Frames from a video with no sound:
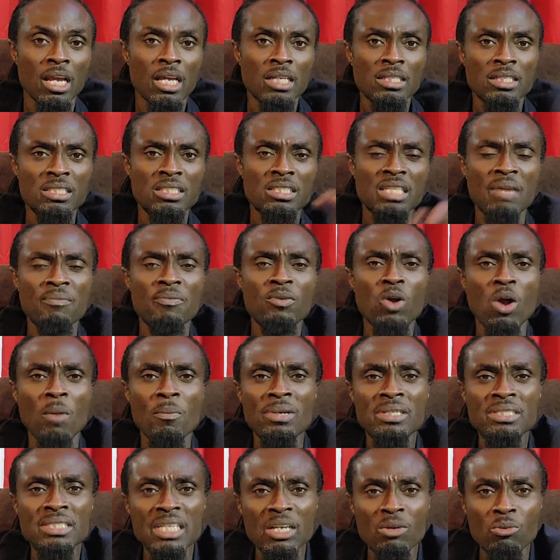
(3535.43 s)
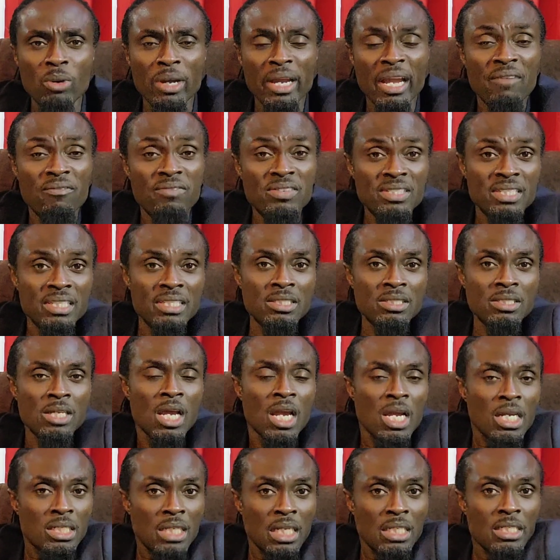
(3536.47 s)
The staff come and take away everything
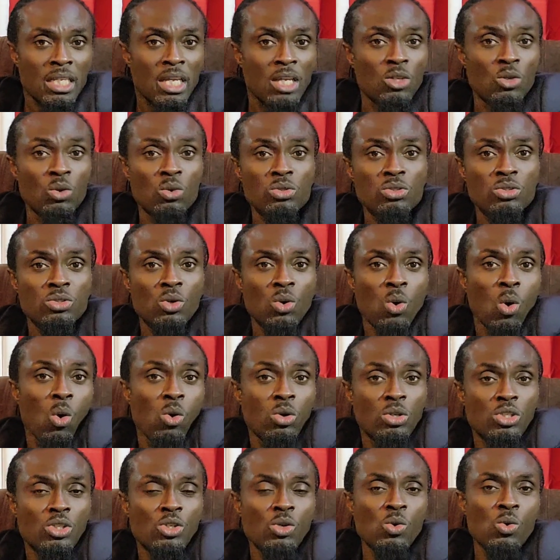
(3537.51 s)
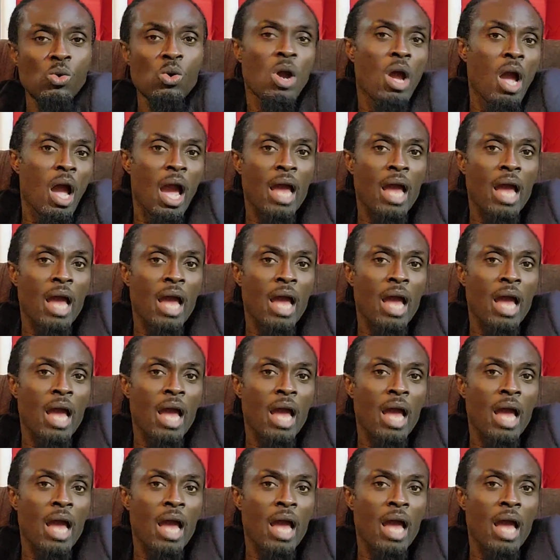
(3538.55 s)
that they used to go through